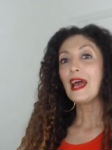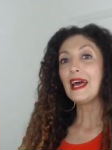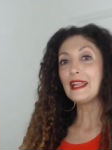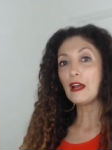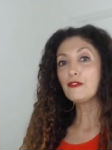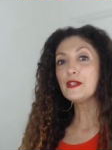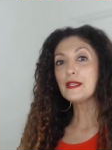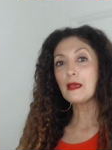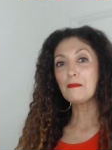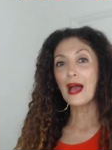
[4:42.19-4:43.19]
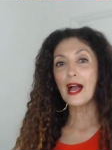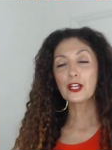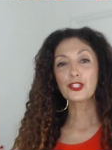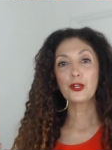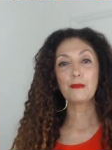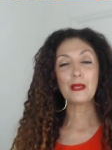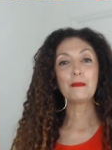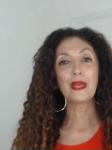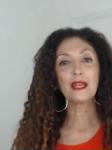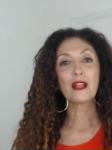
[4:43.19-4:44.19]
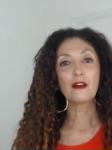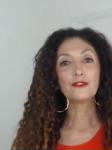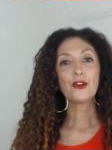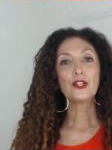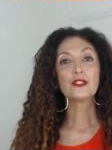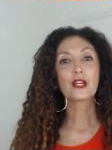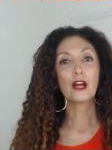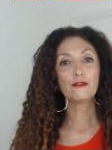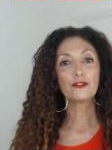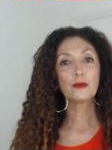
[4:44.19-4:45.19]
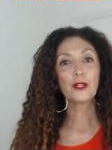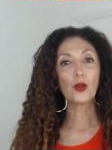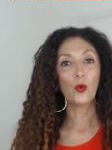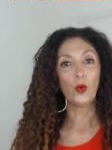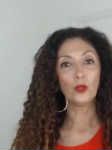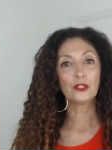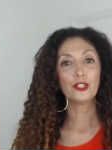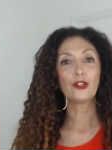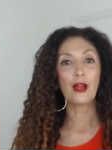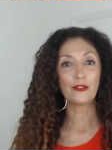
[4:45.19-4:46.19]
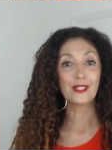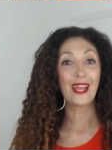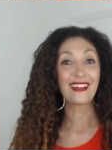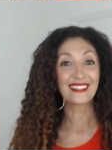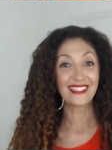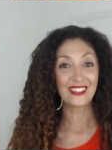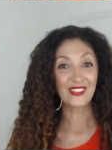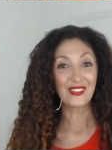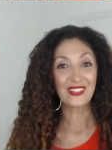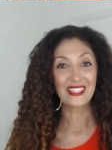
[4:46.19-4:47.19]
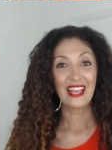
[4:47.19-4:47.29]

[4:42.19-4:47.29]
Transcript: an everyday bag should be big enough to comfortably hold your everyday essentials